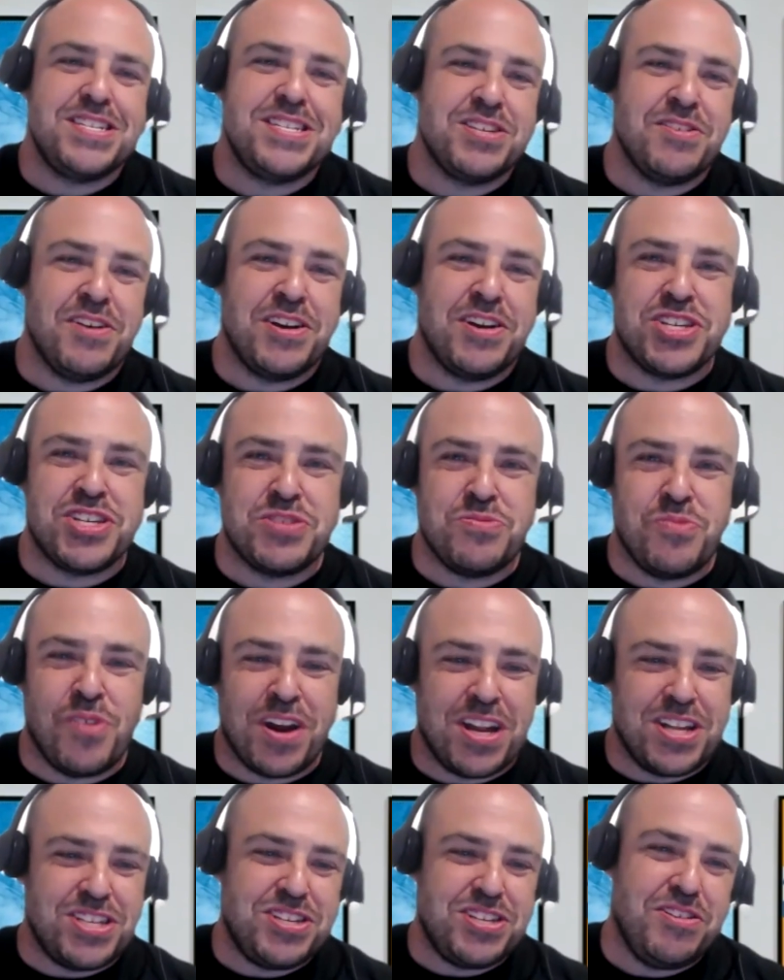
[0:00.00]
So I just
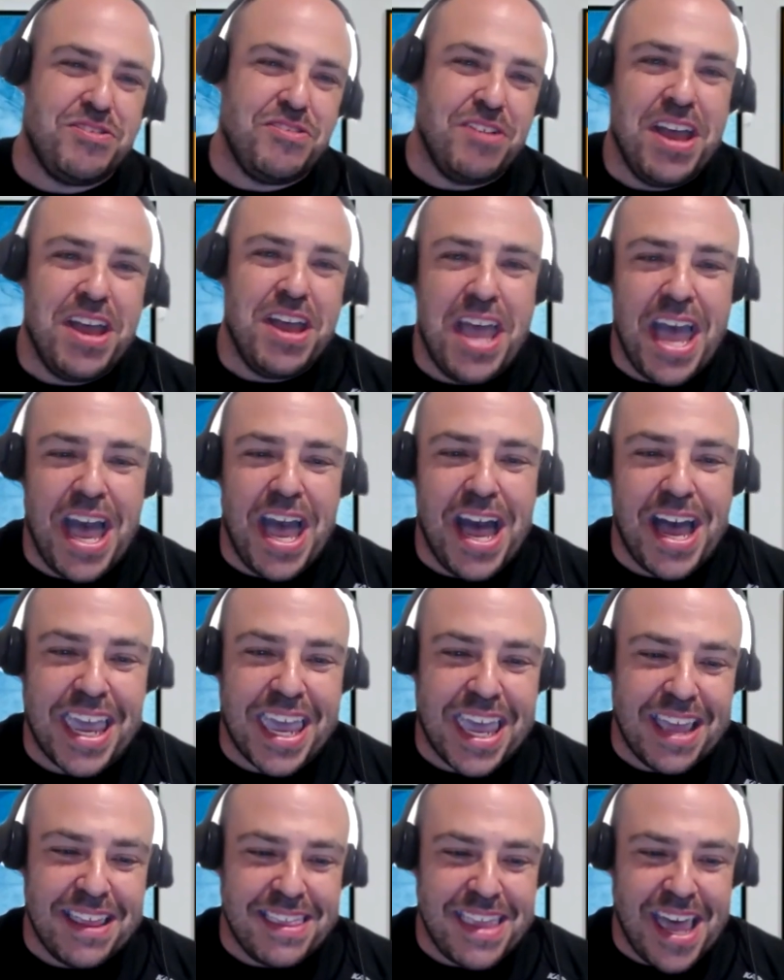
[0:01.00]
wanted to uh,
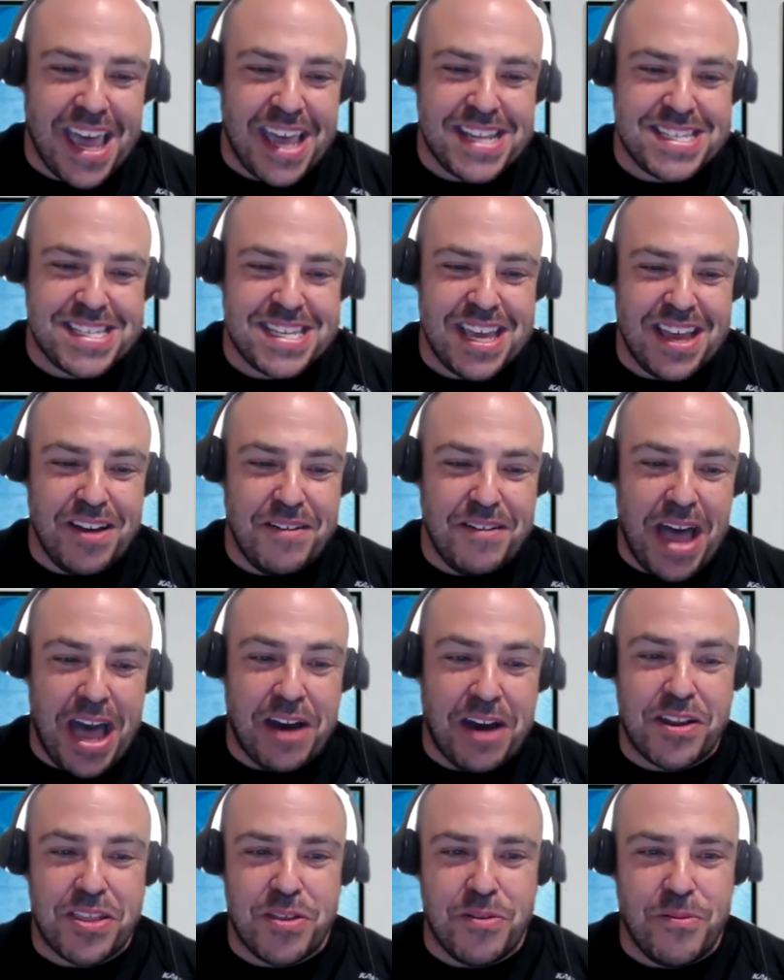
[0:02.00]
get that uh,
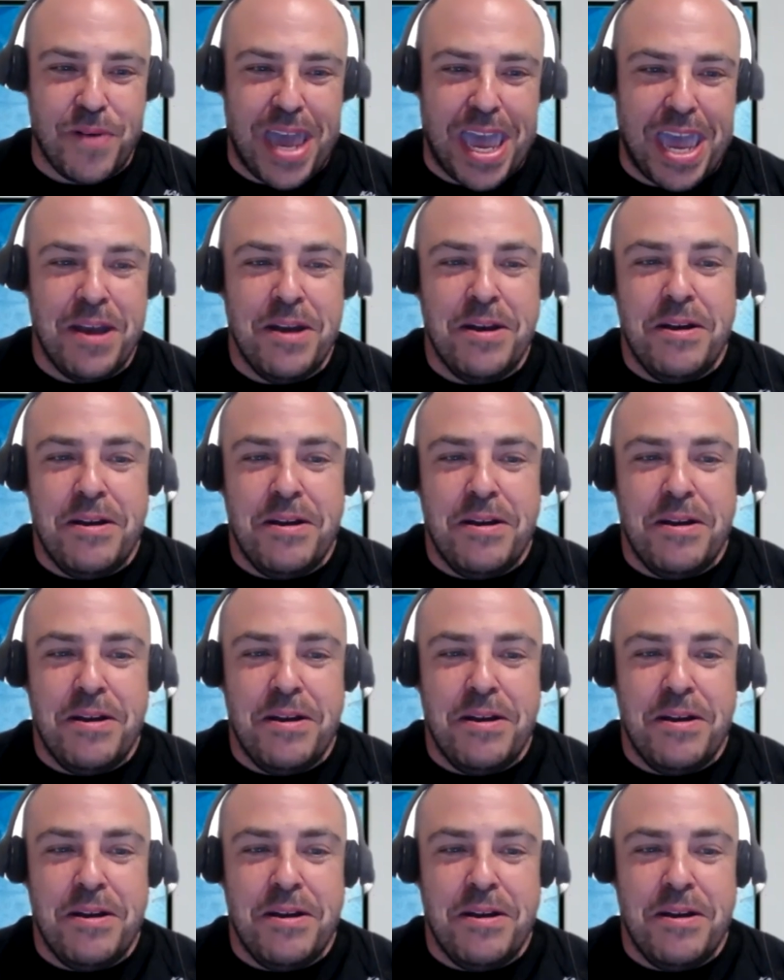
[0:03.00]
out of the way.